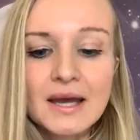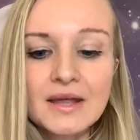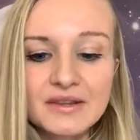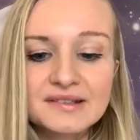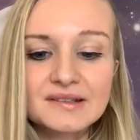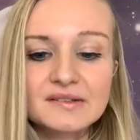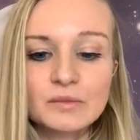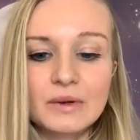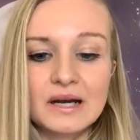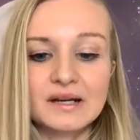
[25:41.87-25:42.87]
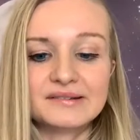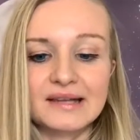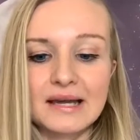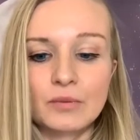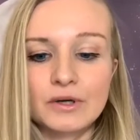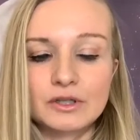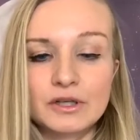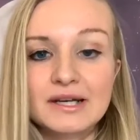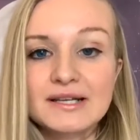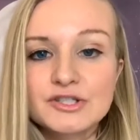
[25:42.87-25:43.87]
this is where it's like we're
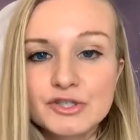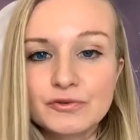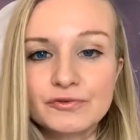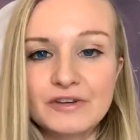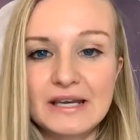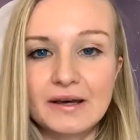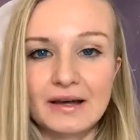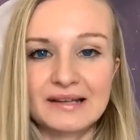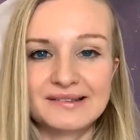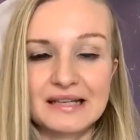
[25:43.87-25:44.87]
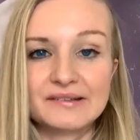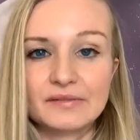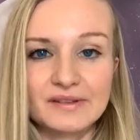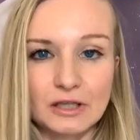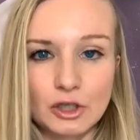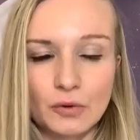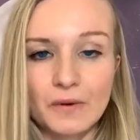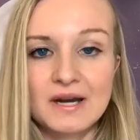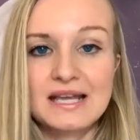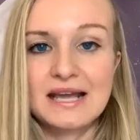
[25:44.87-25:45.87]
learning to feel a sense of
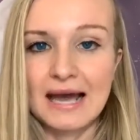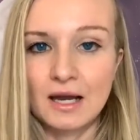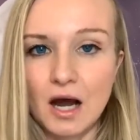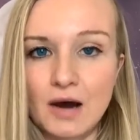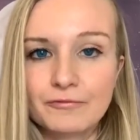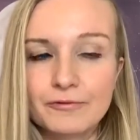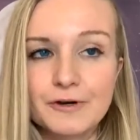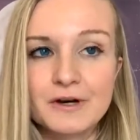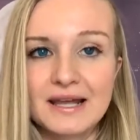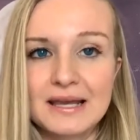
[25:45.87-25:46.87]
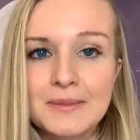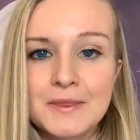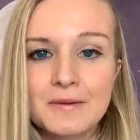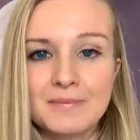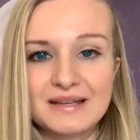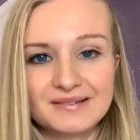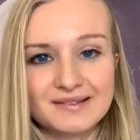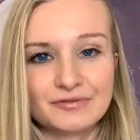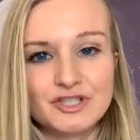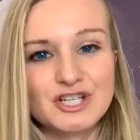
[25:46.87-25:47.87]
security and comfort in the midst
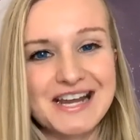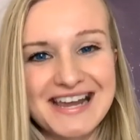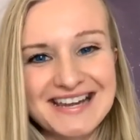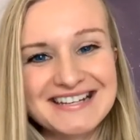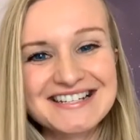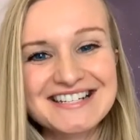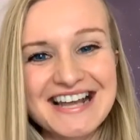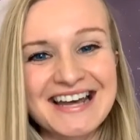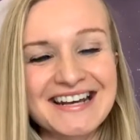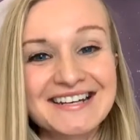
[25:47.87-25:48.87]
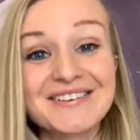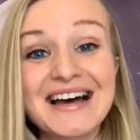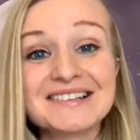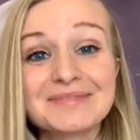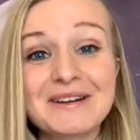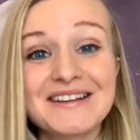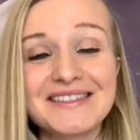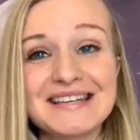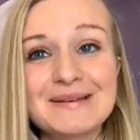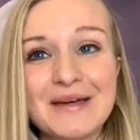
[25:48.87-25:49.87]
of change. And I know that's been a
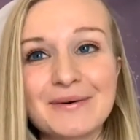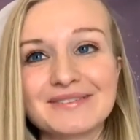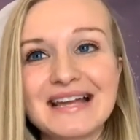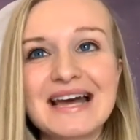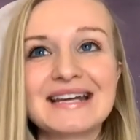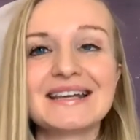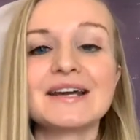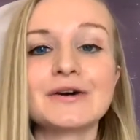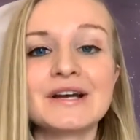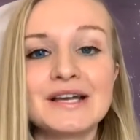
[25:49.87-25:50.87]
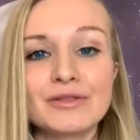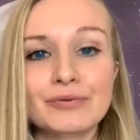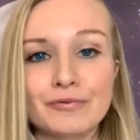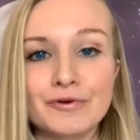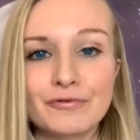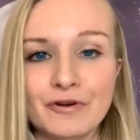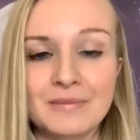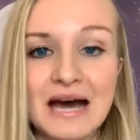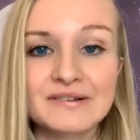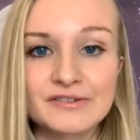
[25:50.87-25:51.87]
theme that was kind of carrying through from
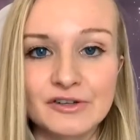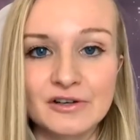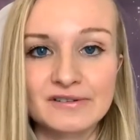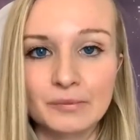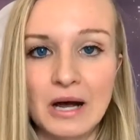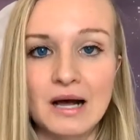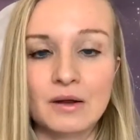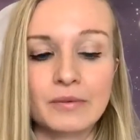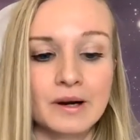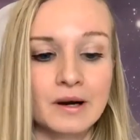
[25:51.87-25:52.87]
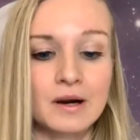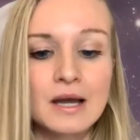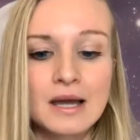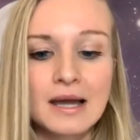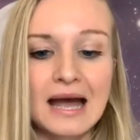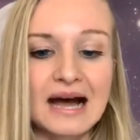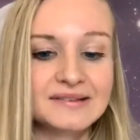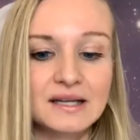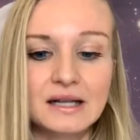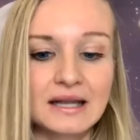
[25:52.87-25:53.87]
last year as well, where
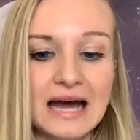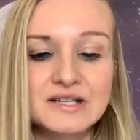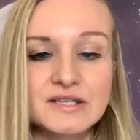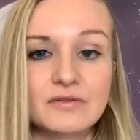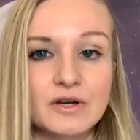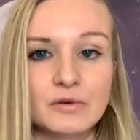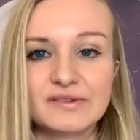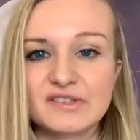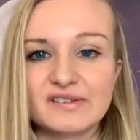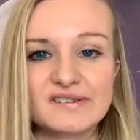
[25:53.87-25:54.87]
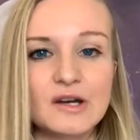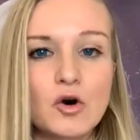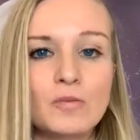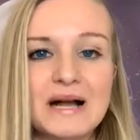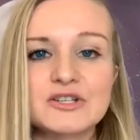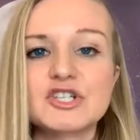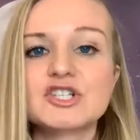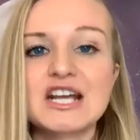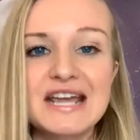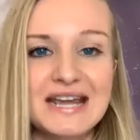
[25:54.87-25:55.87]
as a collective, there was just so much
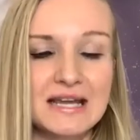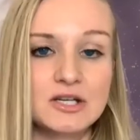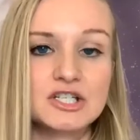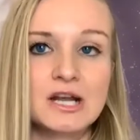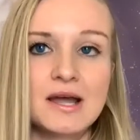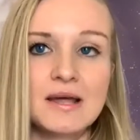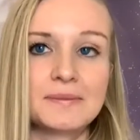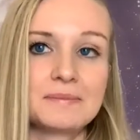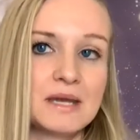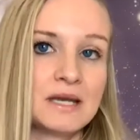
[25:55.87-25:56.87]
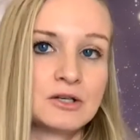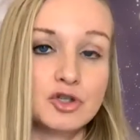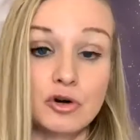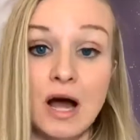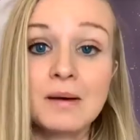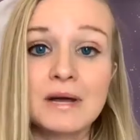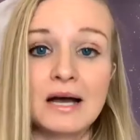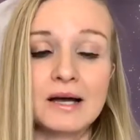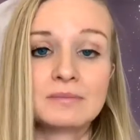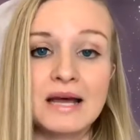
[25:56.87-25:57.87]
change in
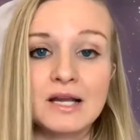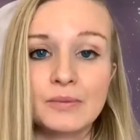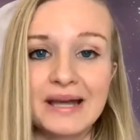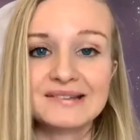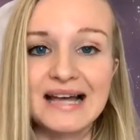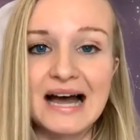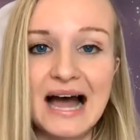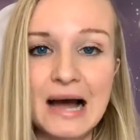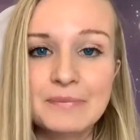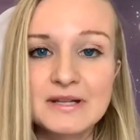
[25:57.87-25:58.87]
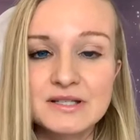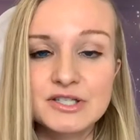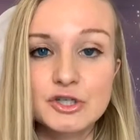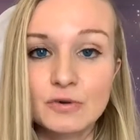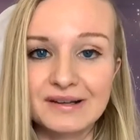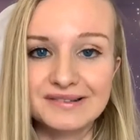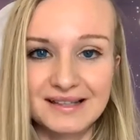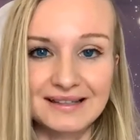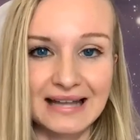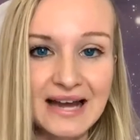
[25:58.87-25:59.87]
trauma in many ways that happened to us
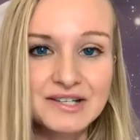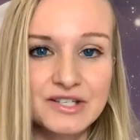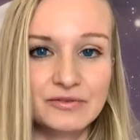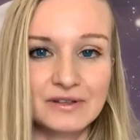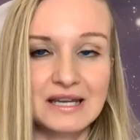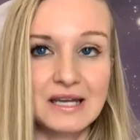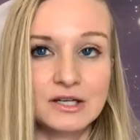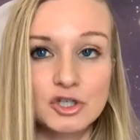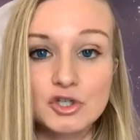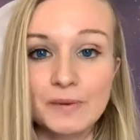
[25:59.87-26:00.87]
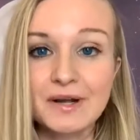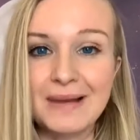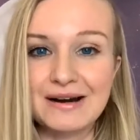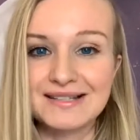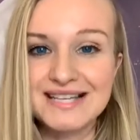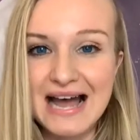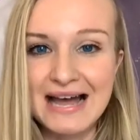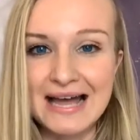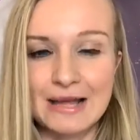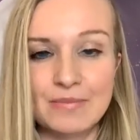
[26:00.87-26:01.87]
collectively in a short amount of
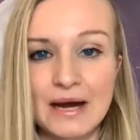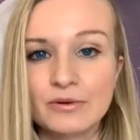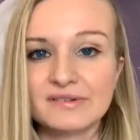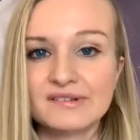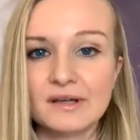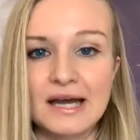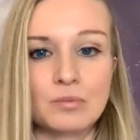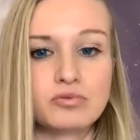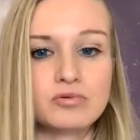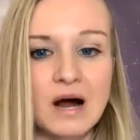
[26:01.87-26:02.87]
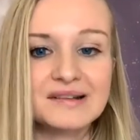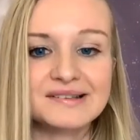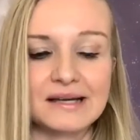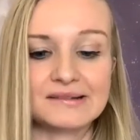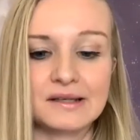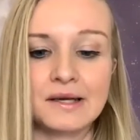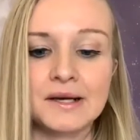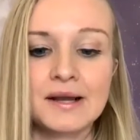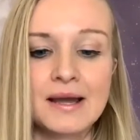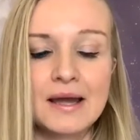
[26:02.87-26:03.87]
time that we're still kind of processing.